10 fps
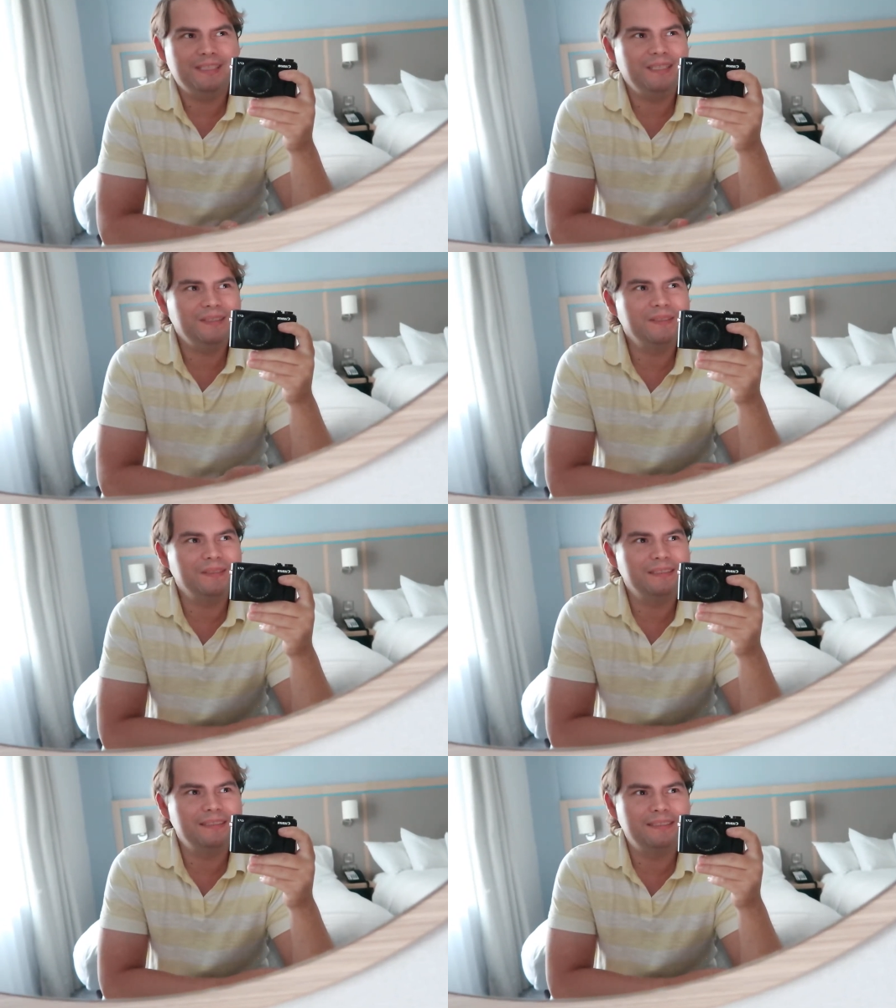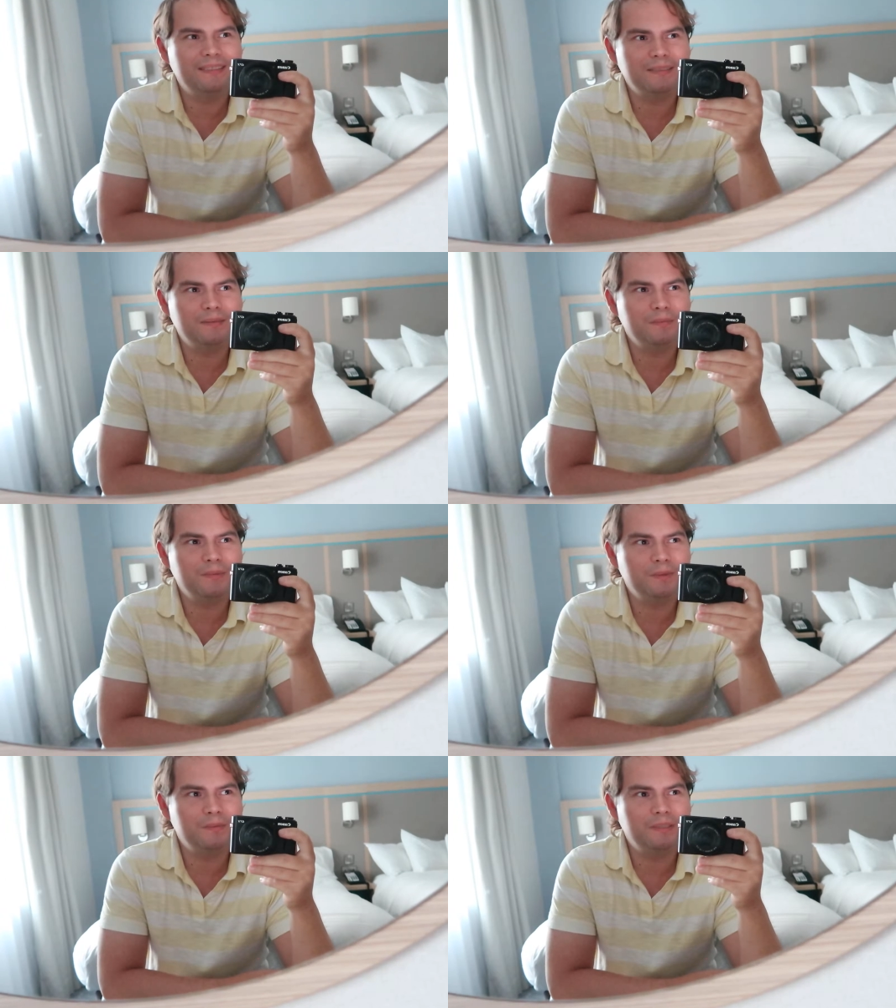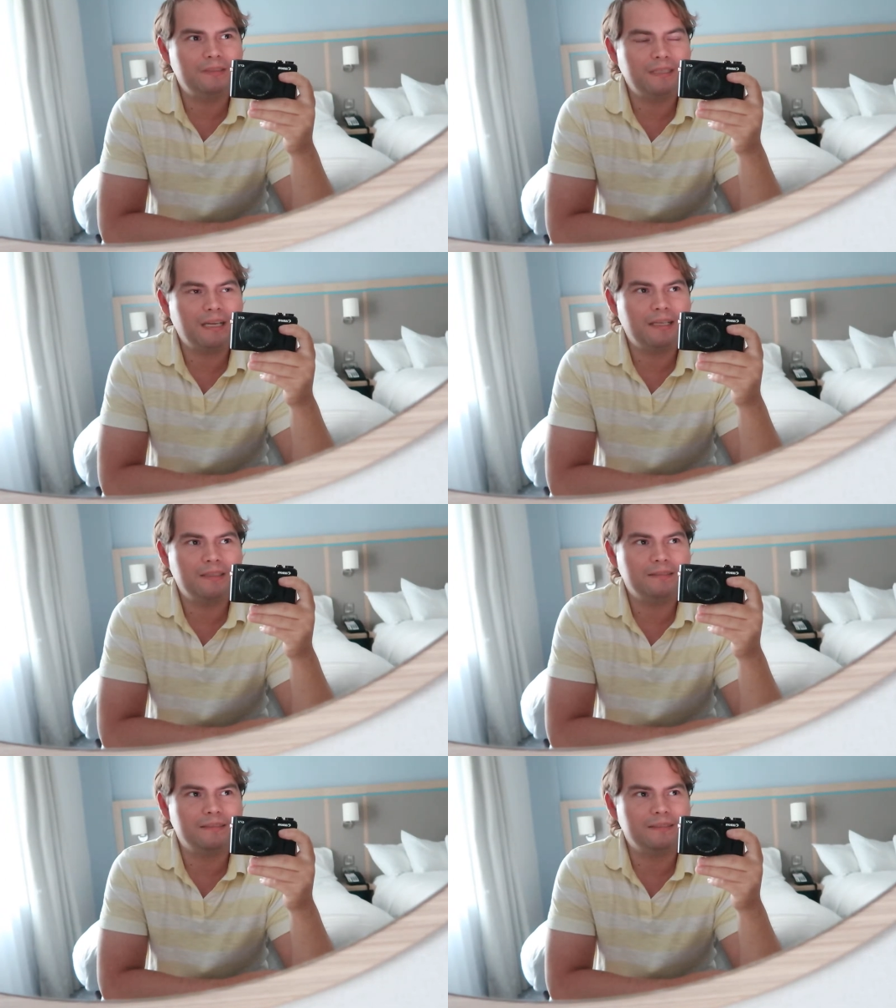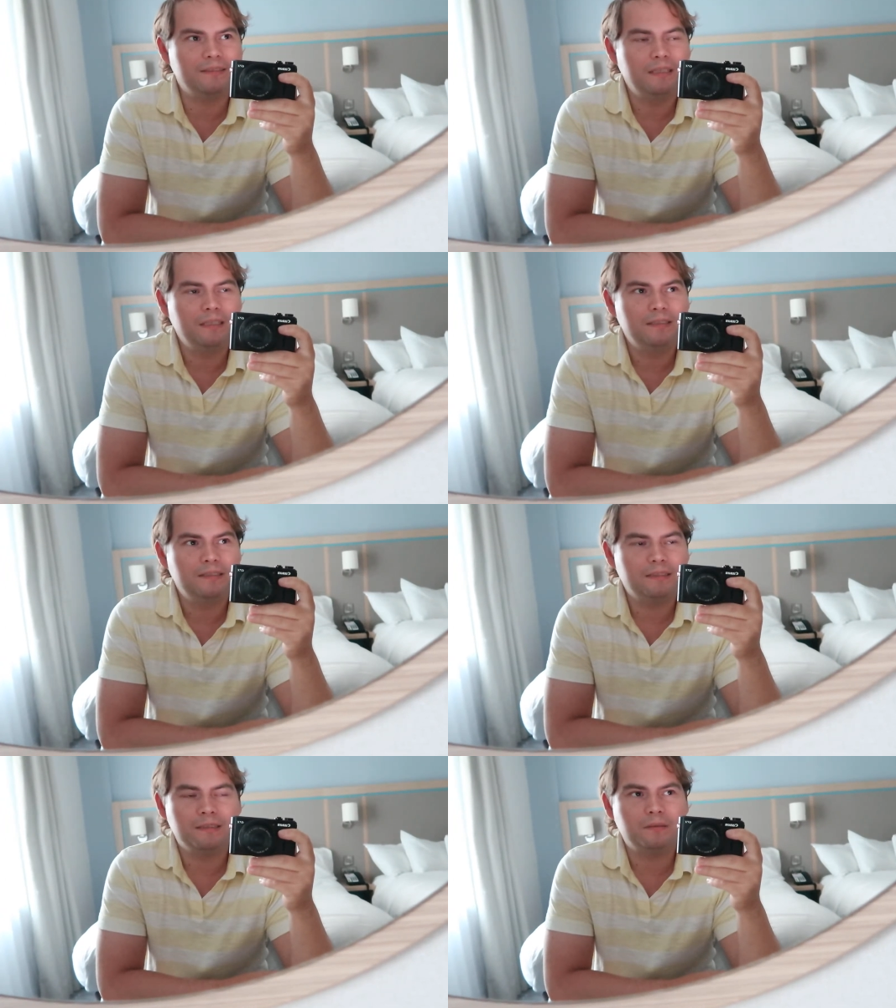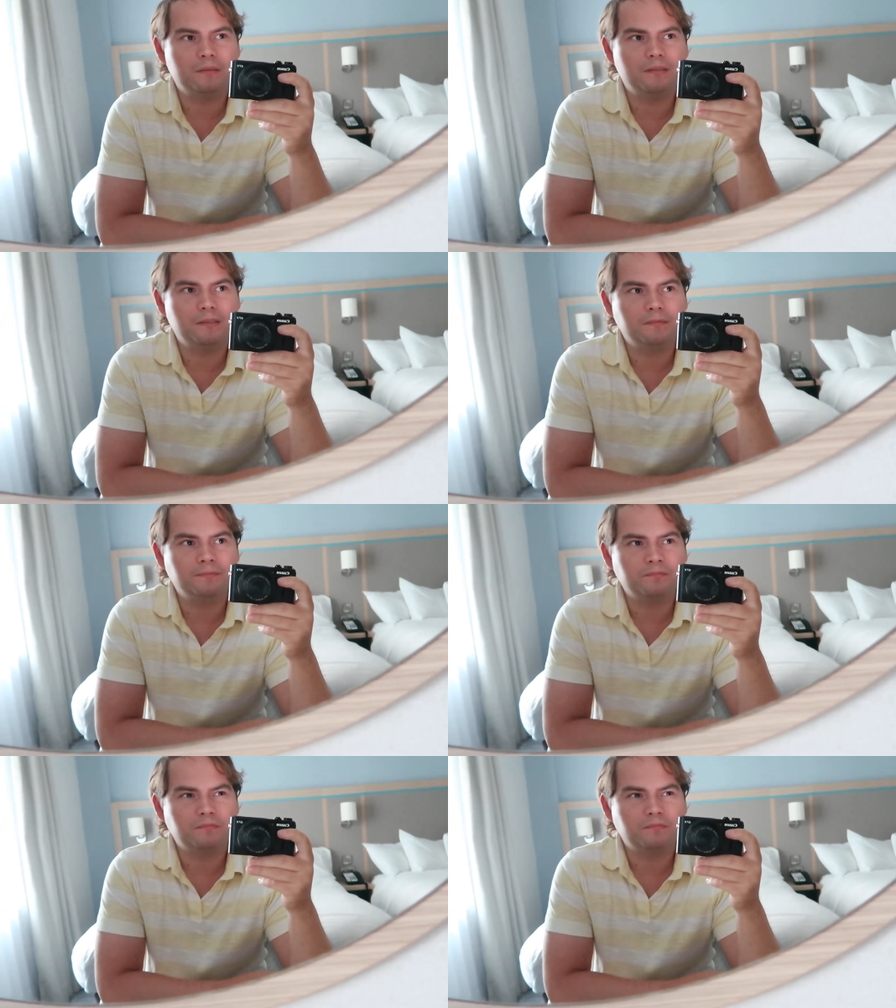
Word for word: they don't seem to be tired at all